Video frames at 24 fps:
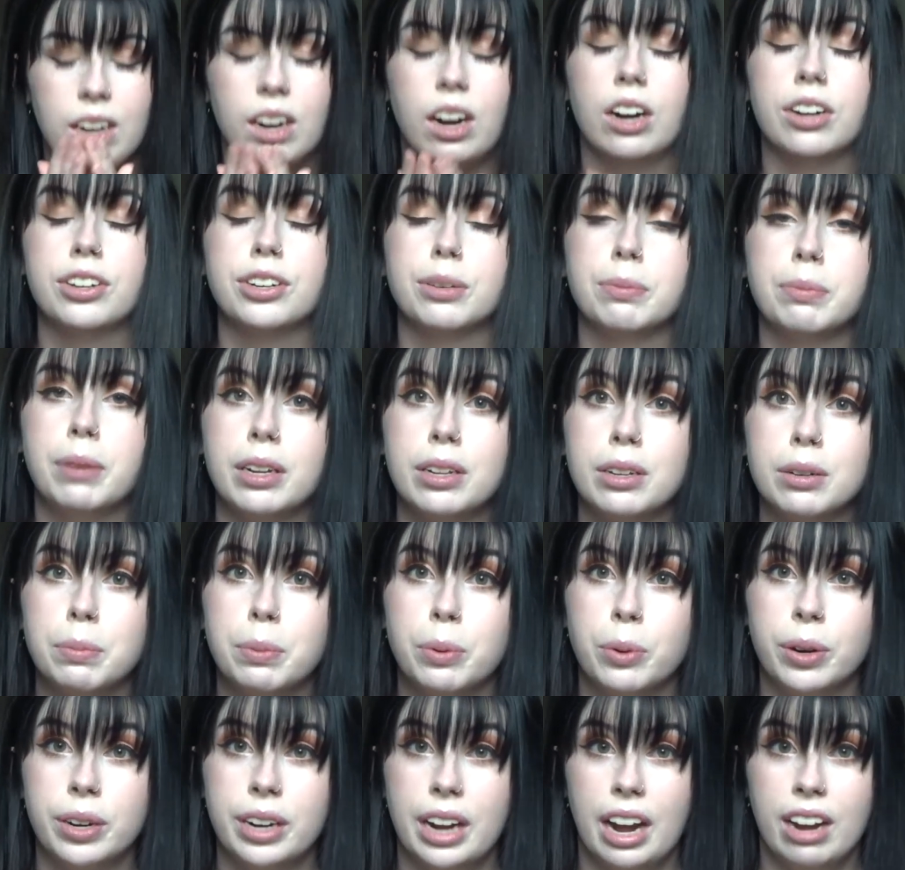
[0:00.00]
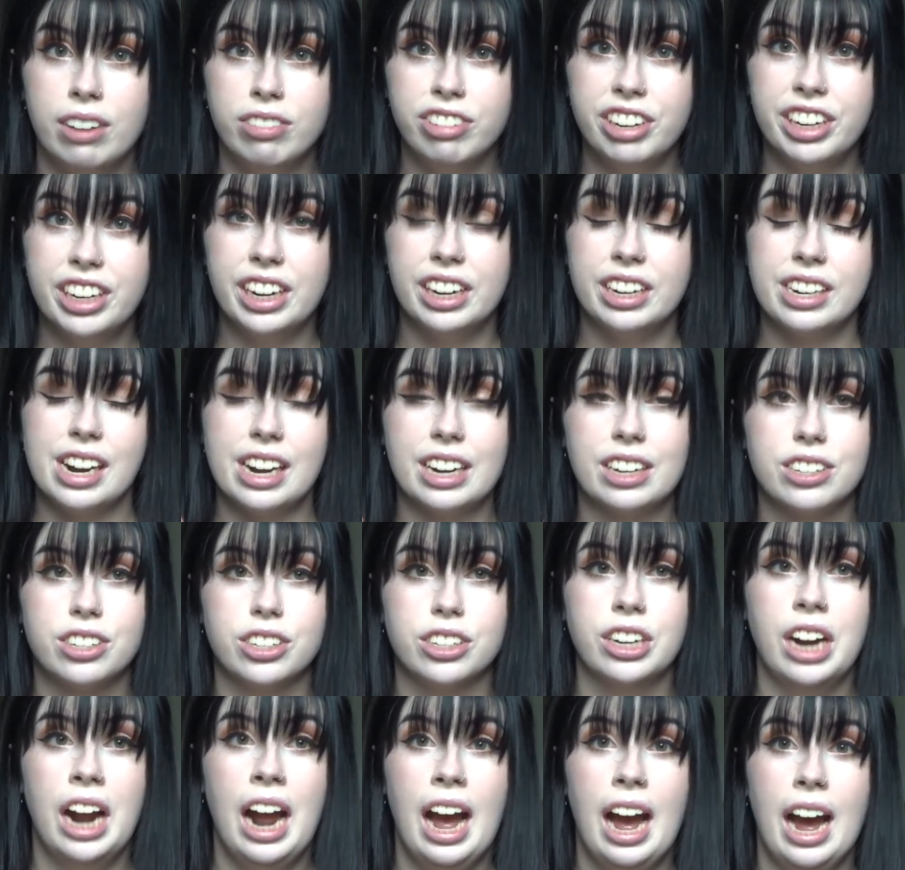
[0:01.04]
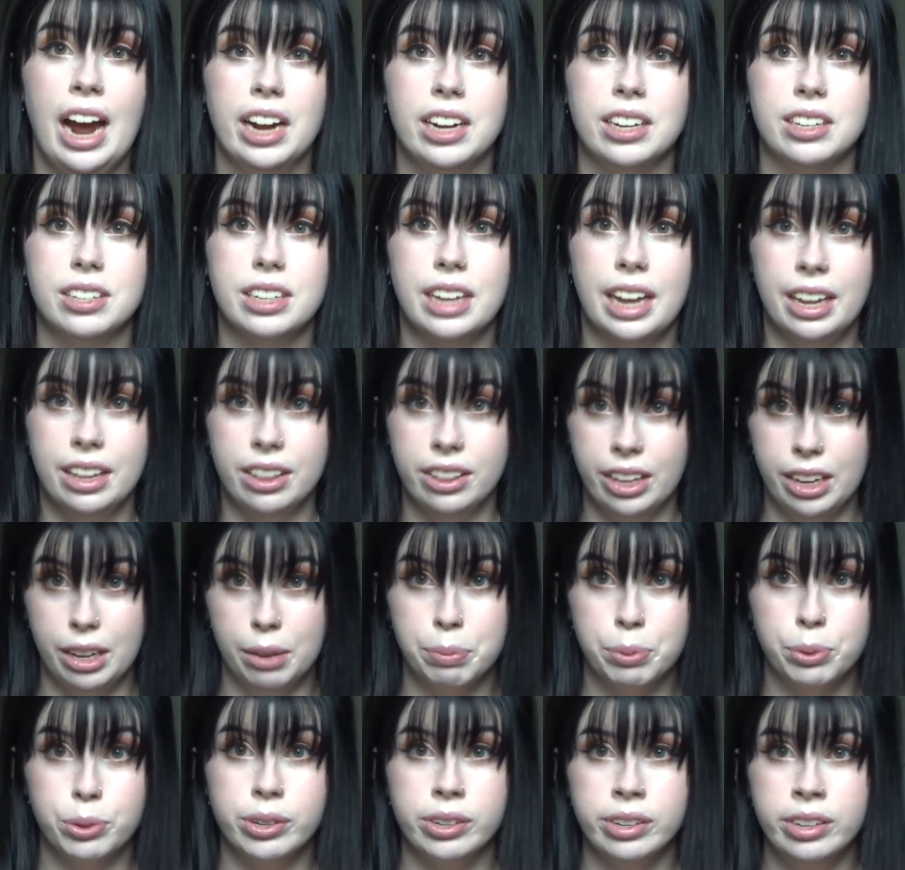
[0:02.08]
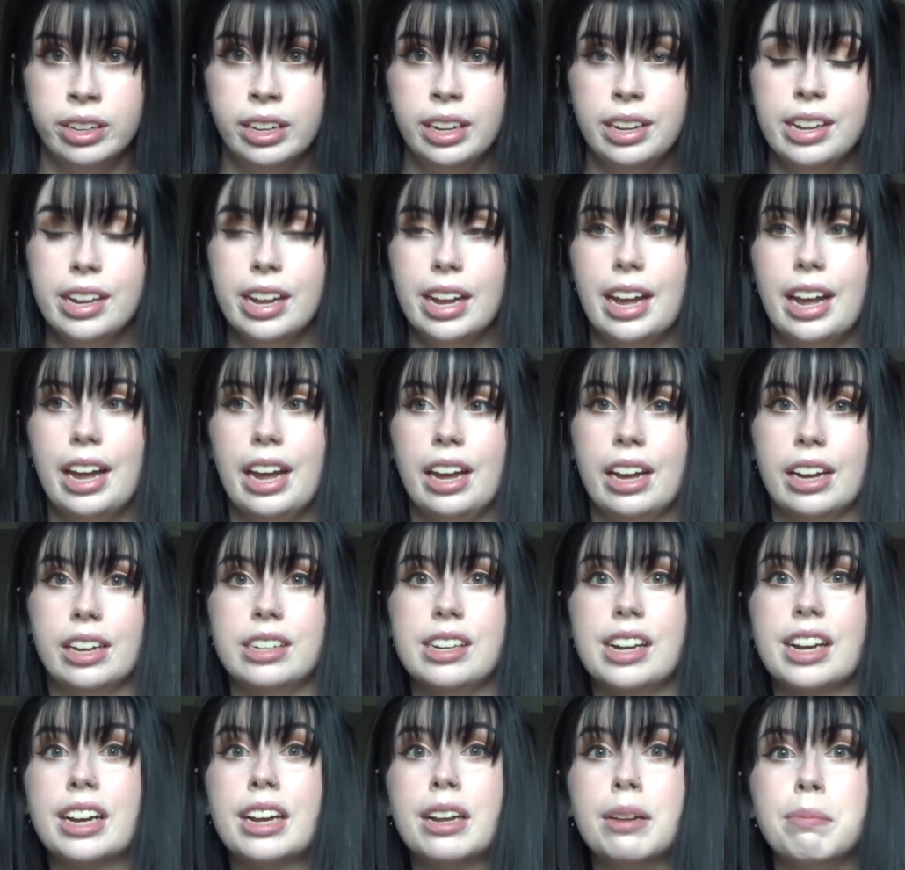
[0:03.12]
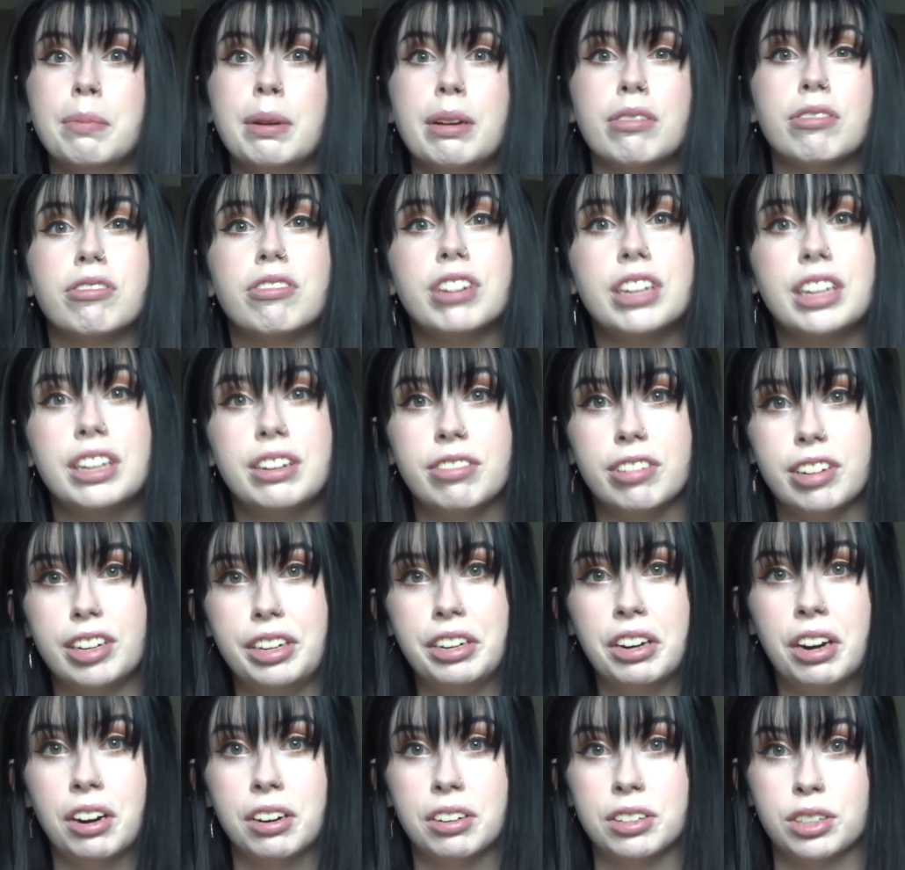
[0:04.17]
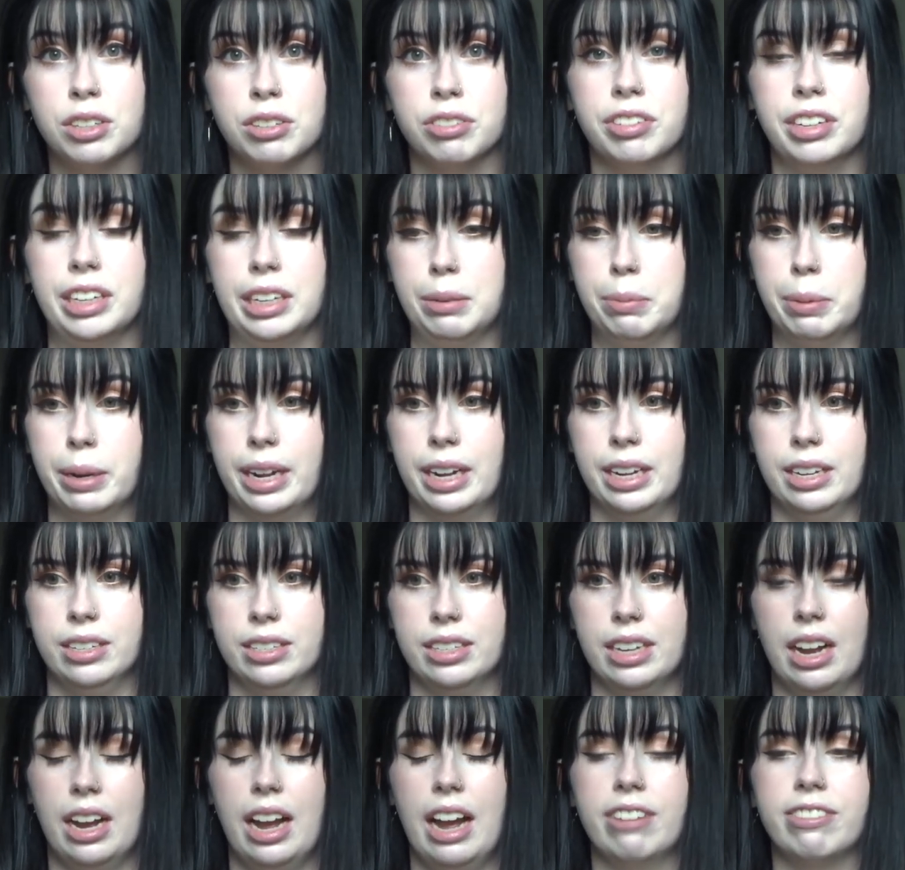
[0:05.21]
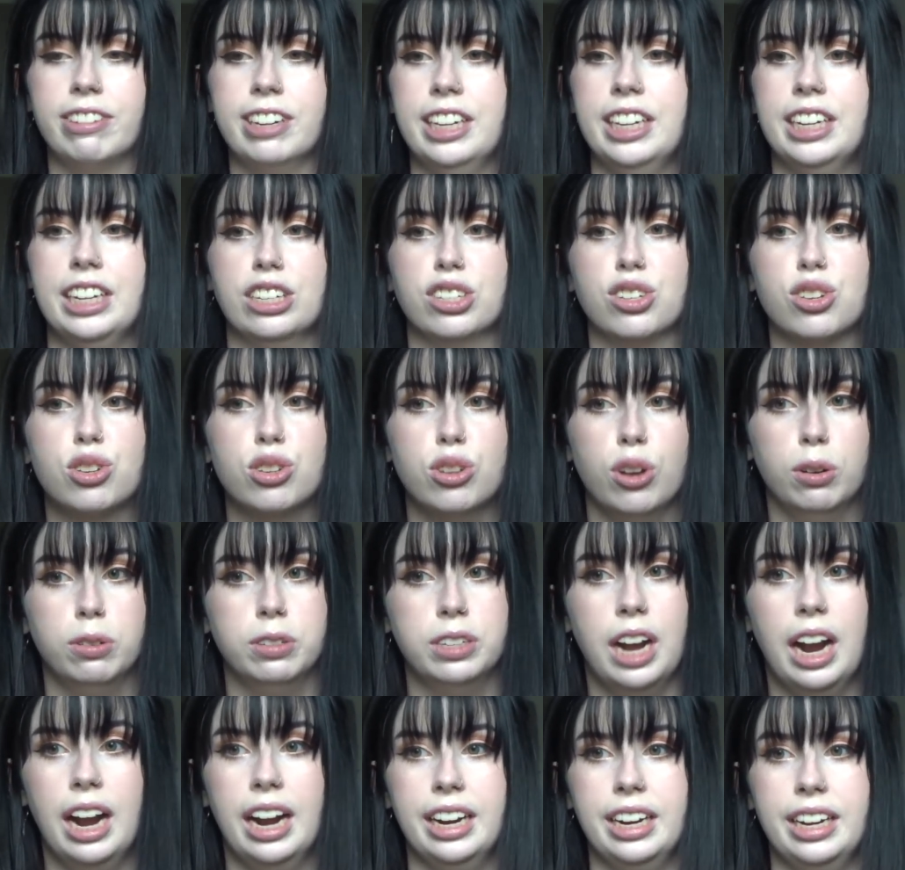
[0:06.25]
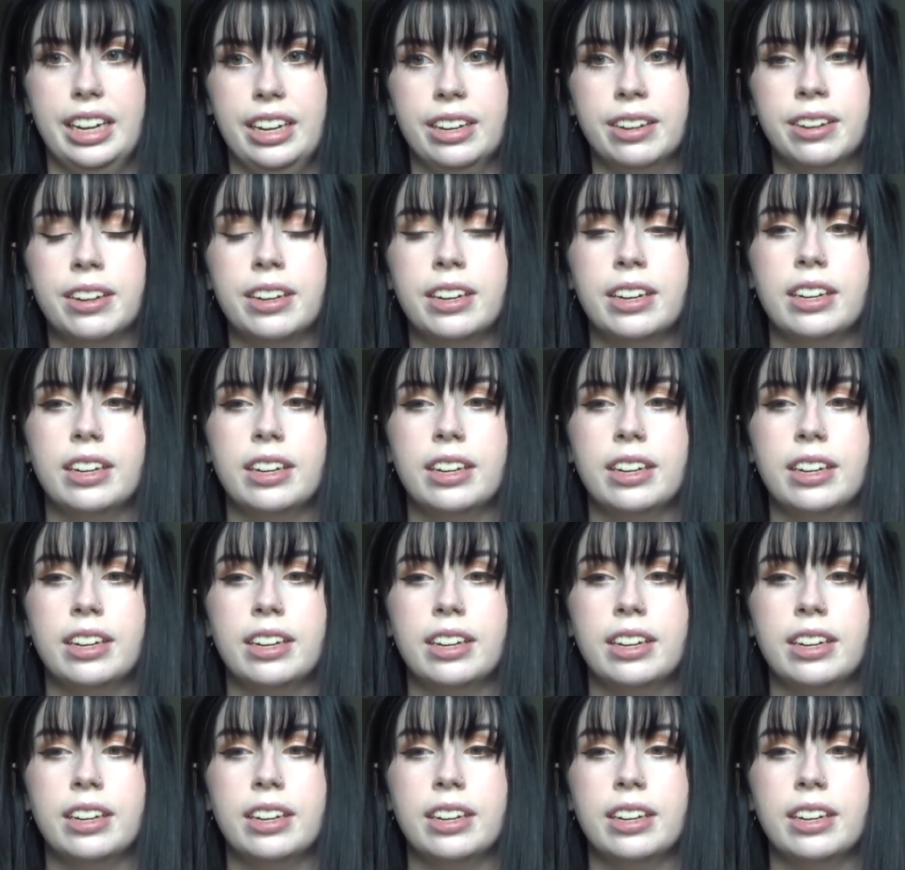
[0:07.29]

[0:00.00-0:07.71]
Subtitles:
On your motherboard, every connector has a label, and it can be really, really hard to read because everything is so tiny.